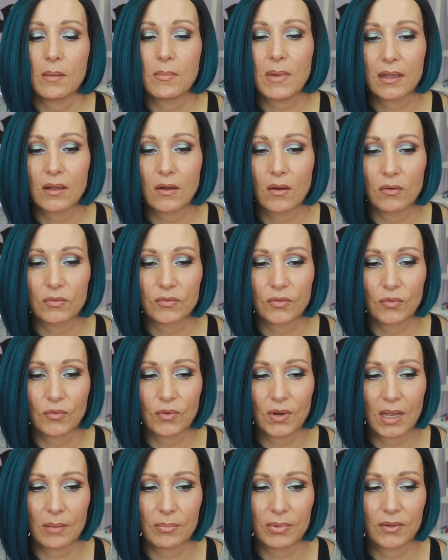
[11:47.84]
Am I going to
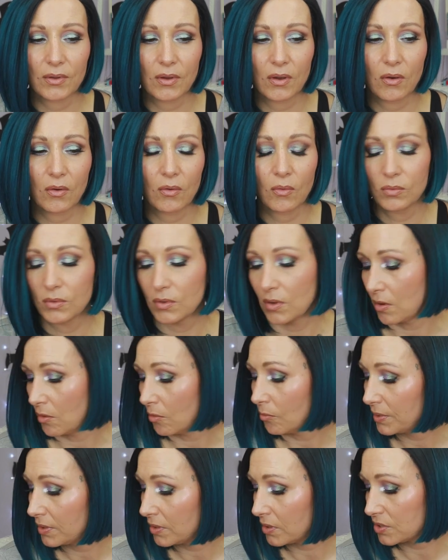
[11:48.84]
grab it though?
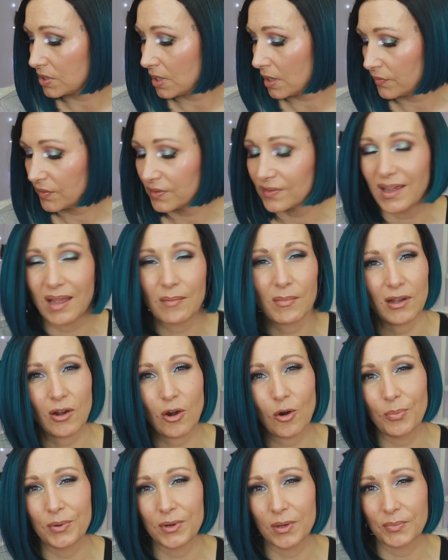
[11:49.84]
No, because every time I
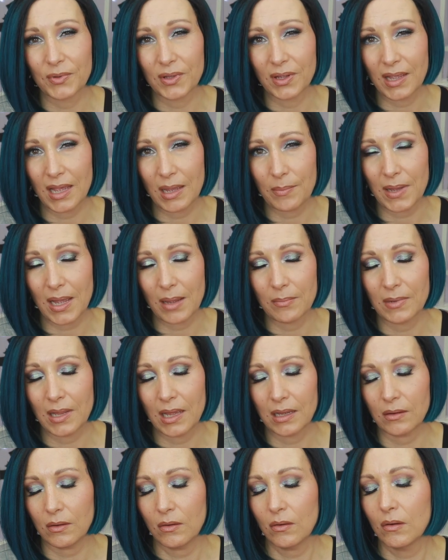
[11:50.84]
open up the cap, I'm
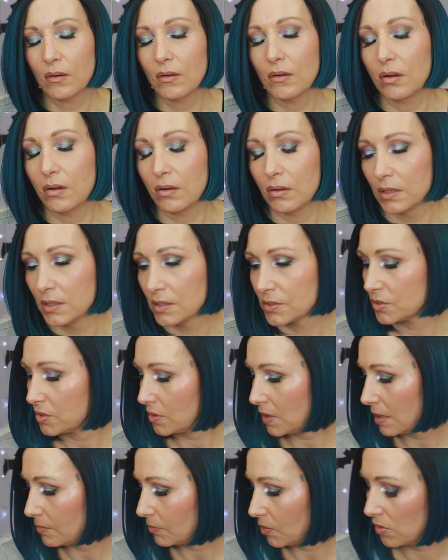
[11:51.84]
like, oh,
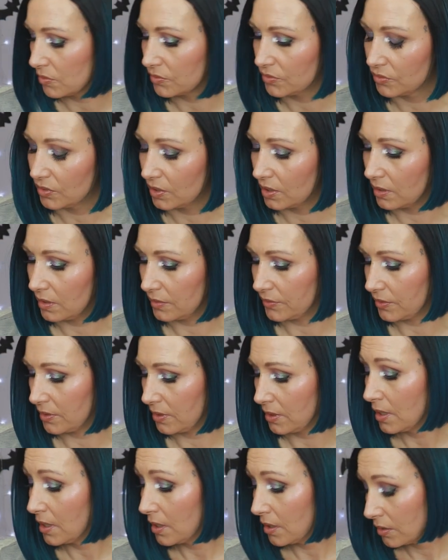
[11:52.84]
so I'm going to
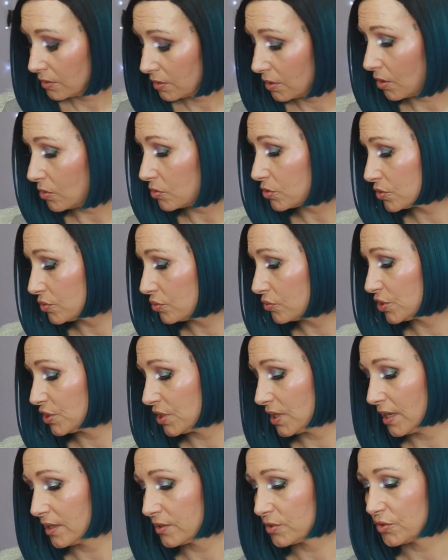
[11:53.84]
declutter those two
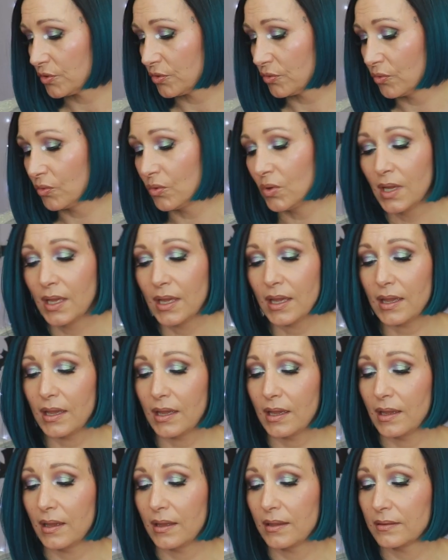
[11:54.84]
shades too.
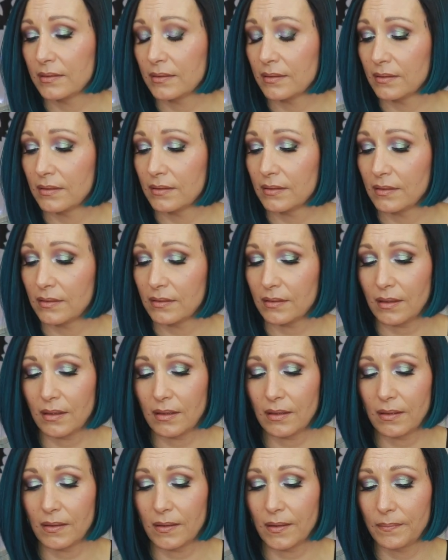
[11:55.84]
And
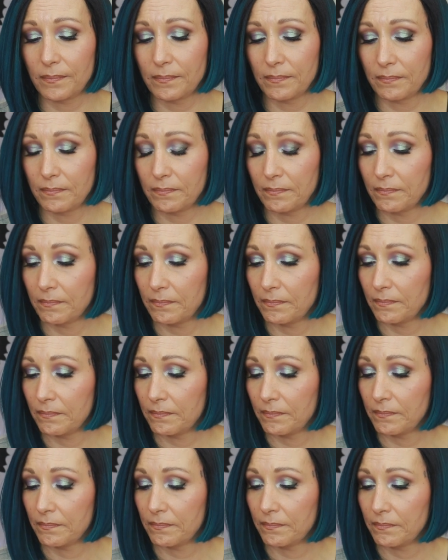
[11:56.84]
um,
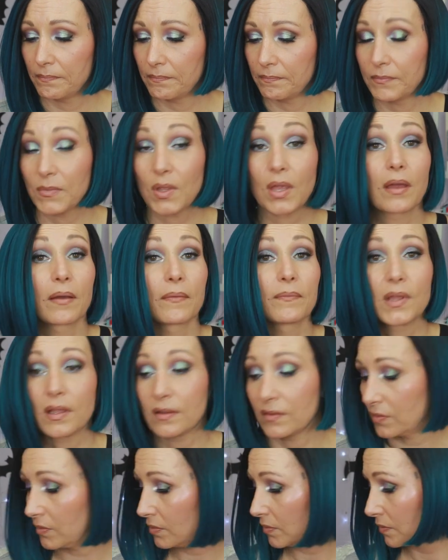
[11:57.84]
yeah,
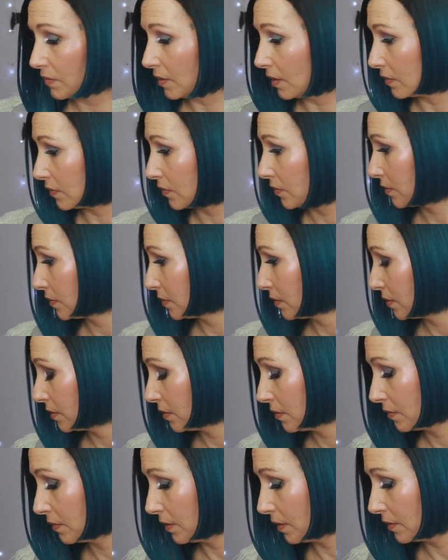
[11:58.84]
that's, that's,
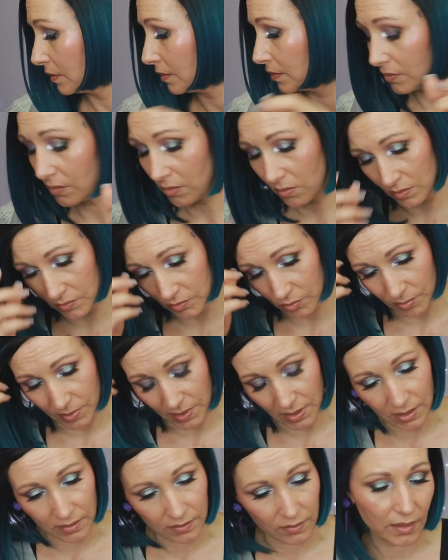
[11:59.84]
that is going to
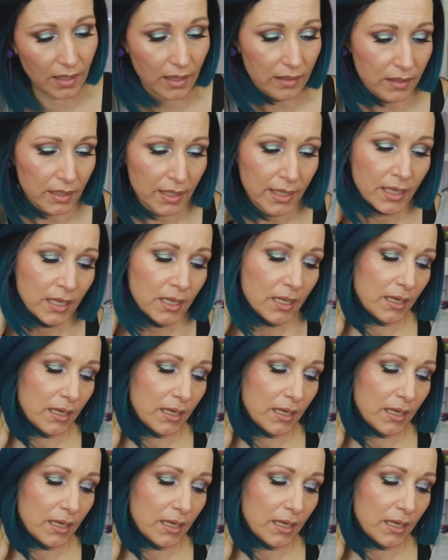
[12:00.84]
be it then.